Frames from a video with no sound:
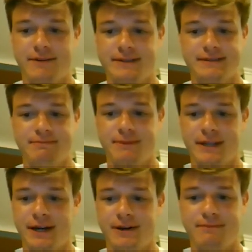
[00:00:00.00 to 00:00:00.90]
was
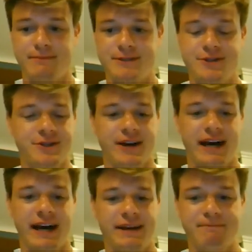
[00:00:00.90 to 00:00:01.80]
junior
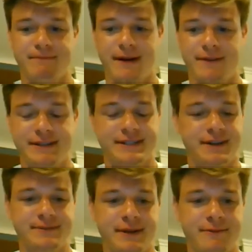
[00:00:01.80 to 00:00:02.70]
high. It's
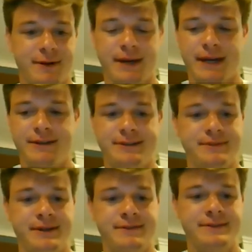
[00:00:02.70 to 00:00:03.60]
always been one of my go-to
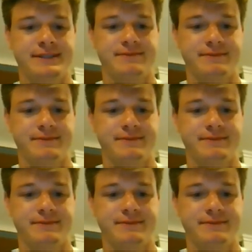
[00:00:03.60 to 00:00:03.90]
moves.